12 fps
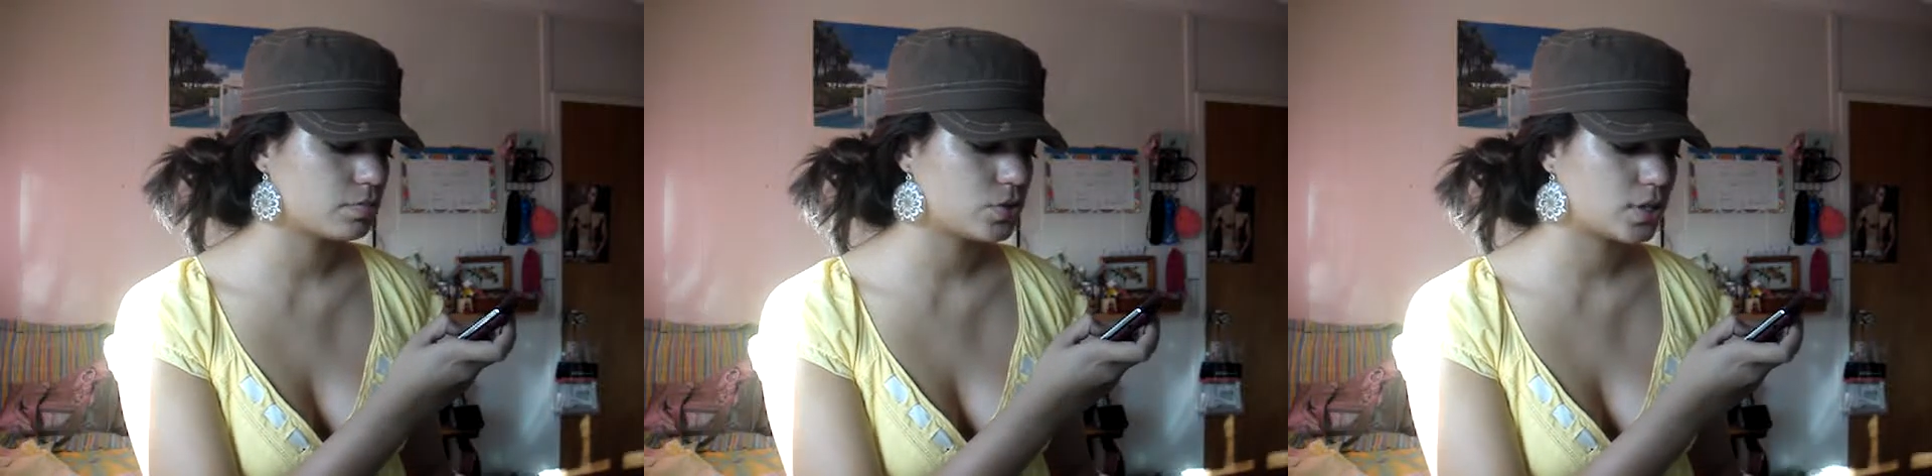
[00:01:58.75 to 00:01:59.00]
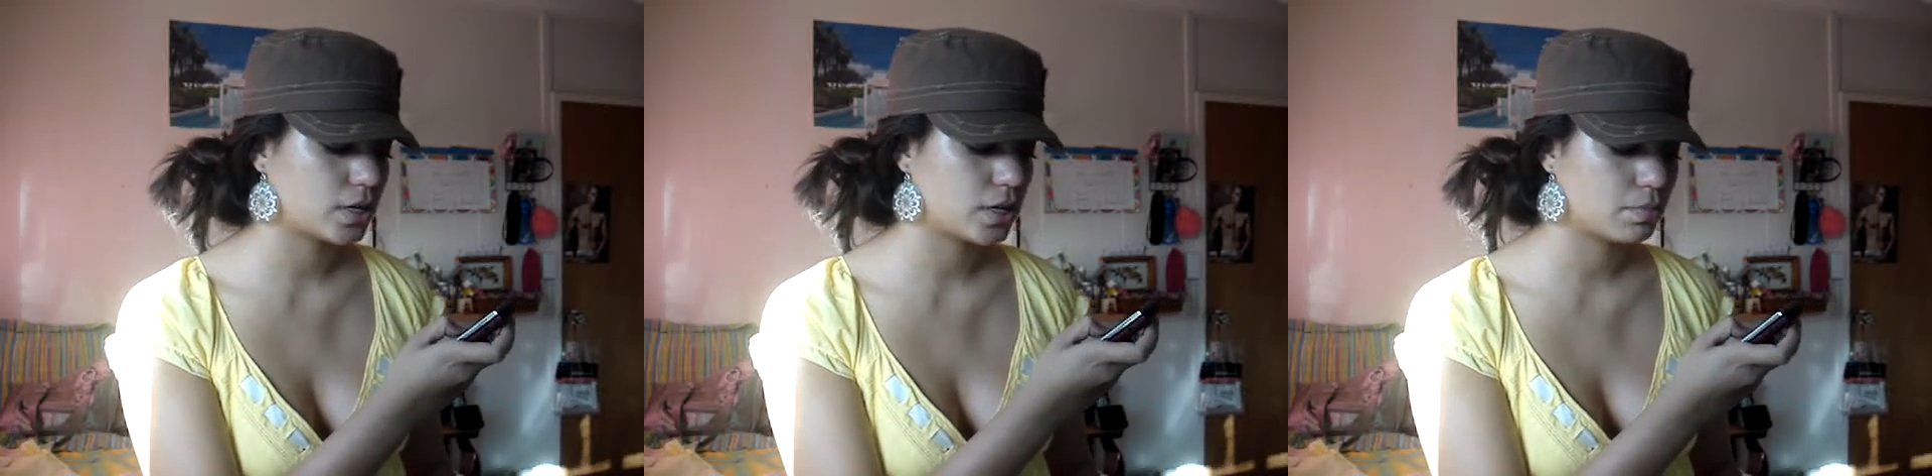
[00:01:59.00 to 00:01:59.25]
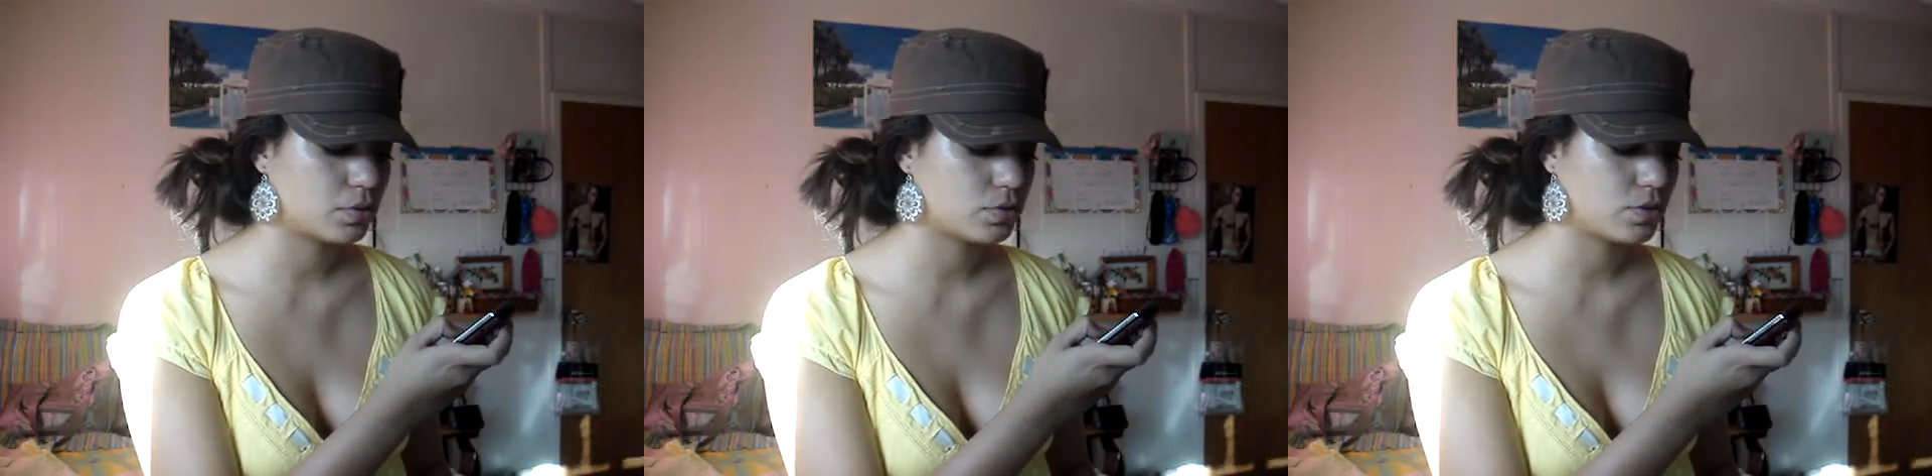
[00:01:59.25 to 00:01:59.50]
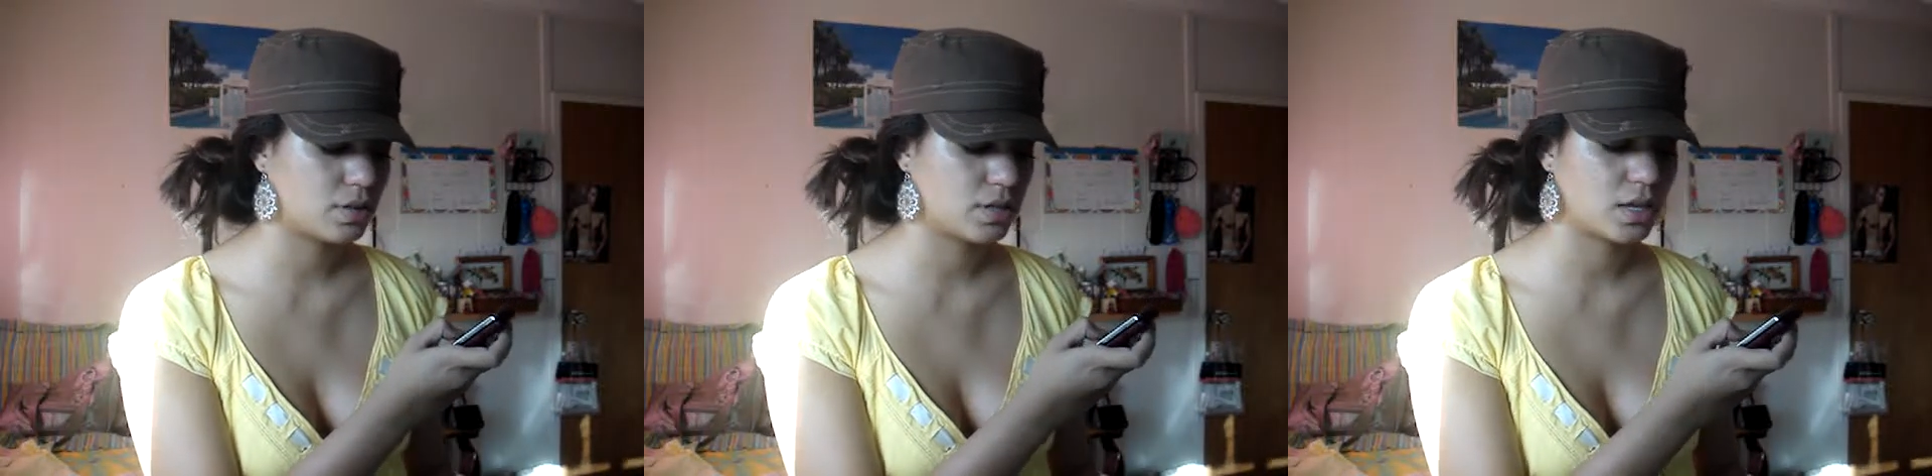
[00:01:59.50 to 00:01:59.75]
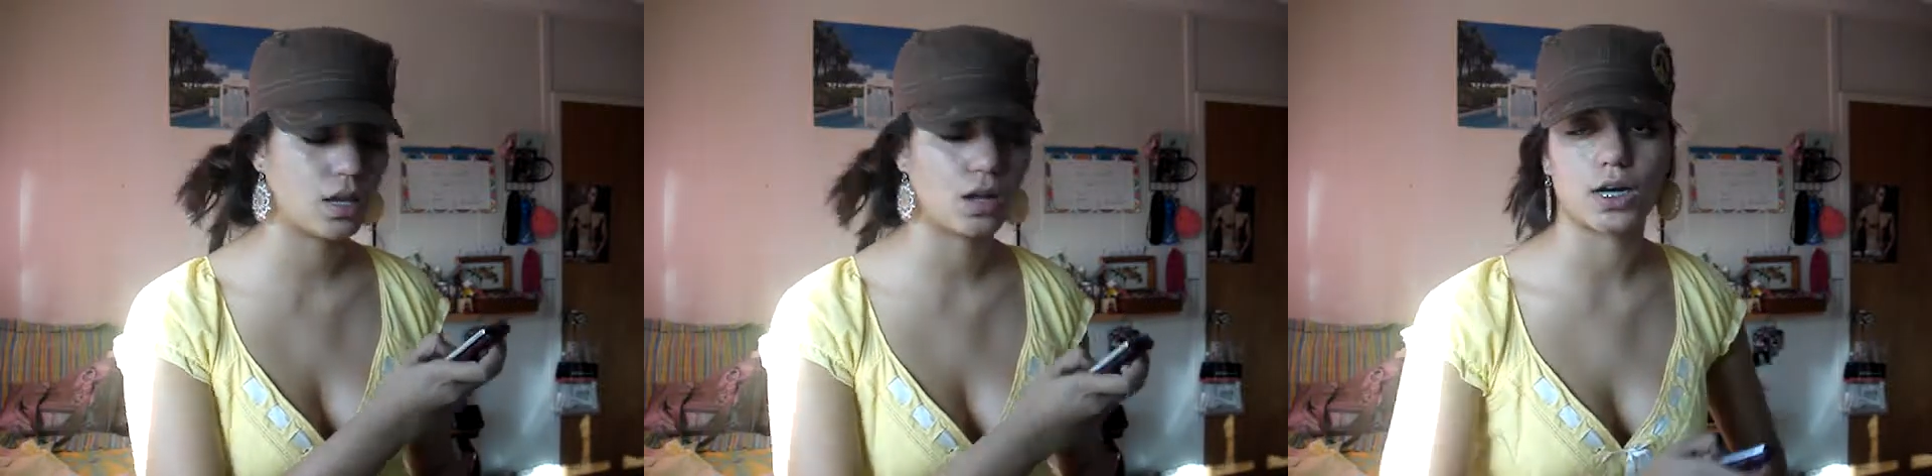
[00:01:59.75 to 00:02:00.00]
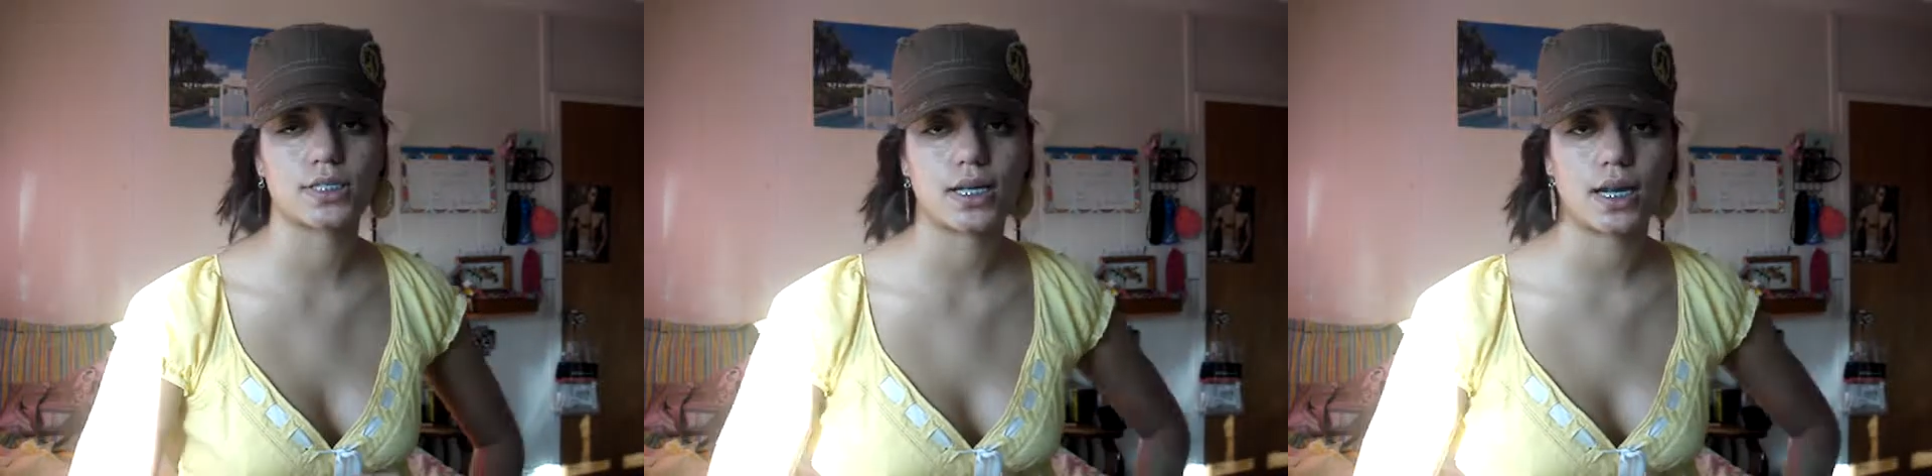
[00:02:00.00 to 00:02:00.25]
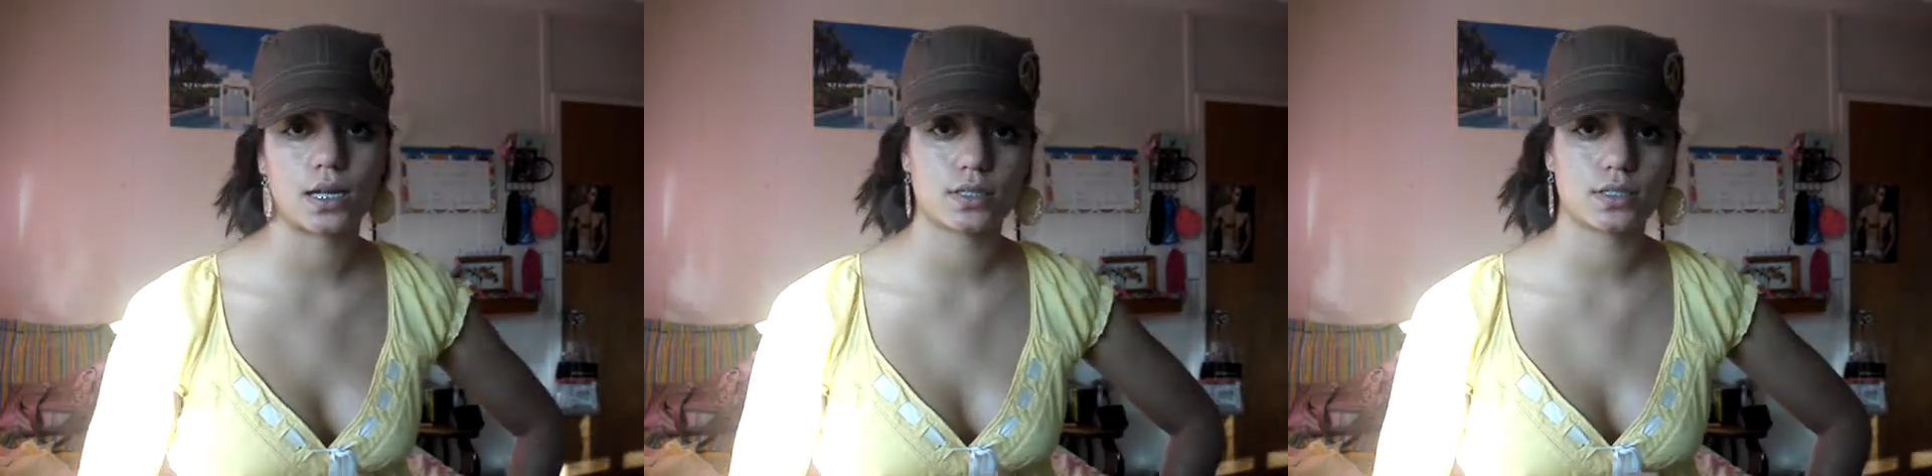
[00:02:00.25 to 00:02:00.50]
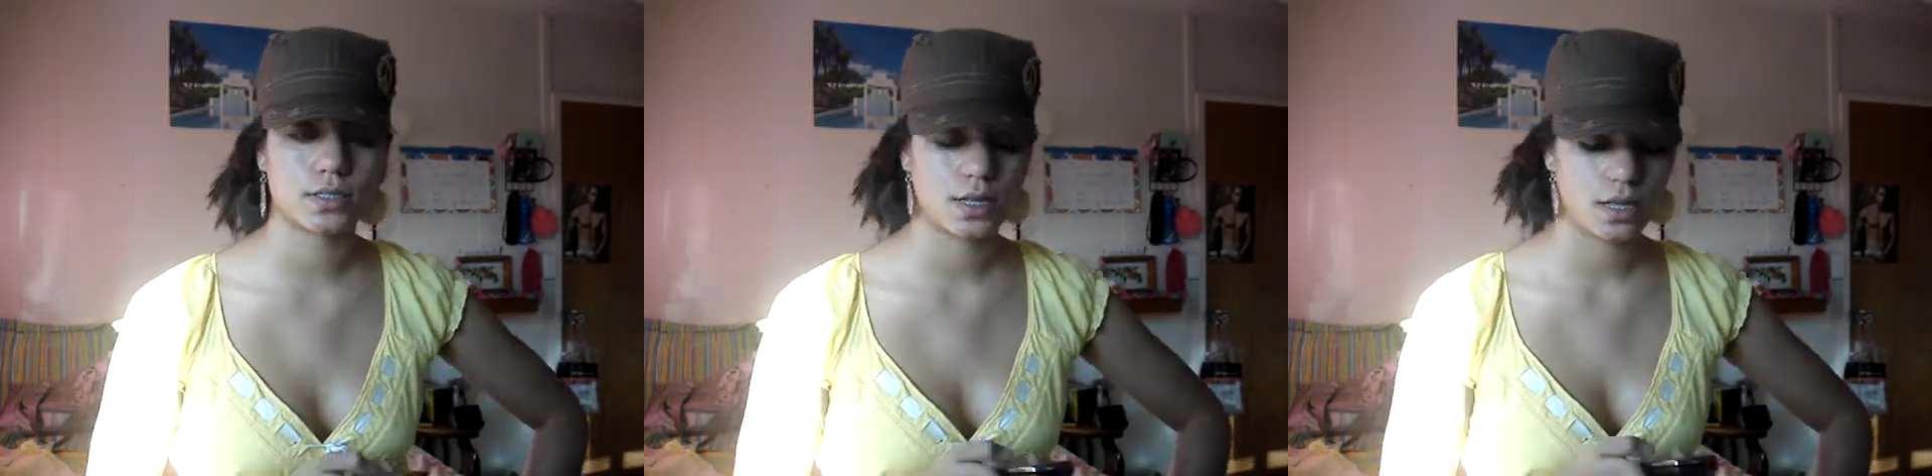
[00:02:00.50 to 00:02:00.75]
music, Bluetooth, and keyguard
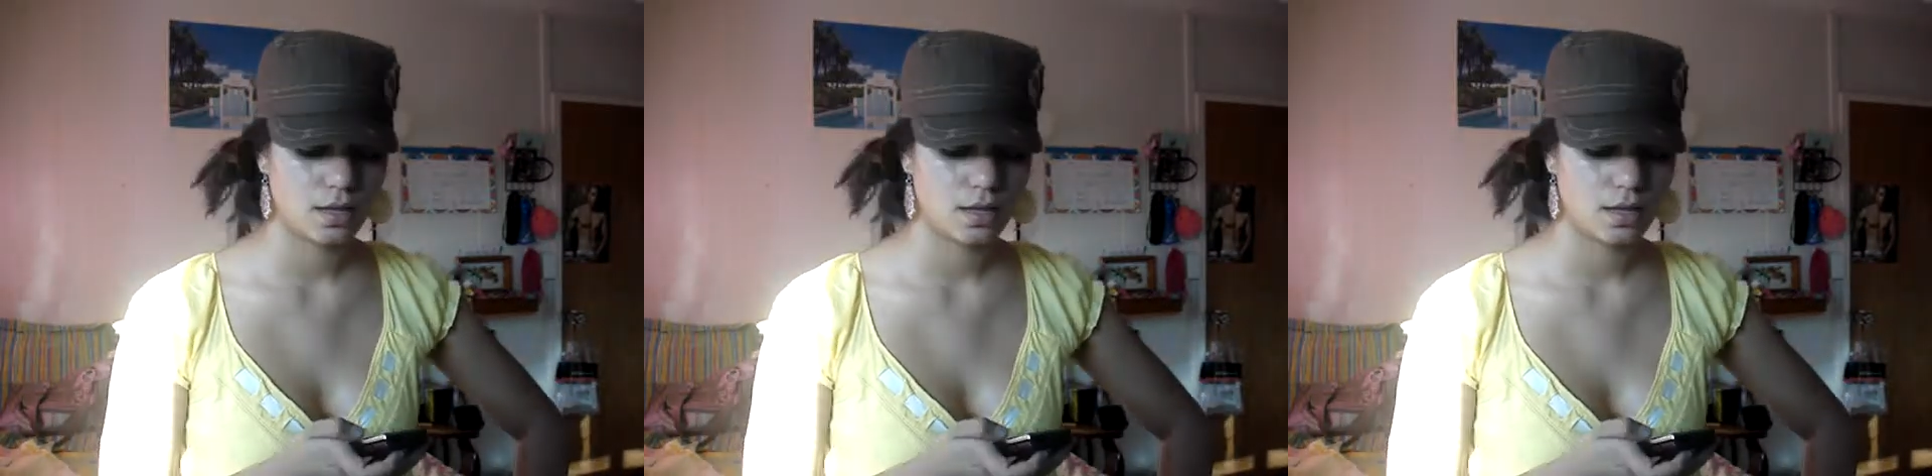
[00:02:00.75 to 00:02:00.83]
settings.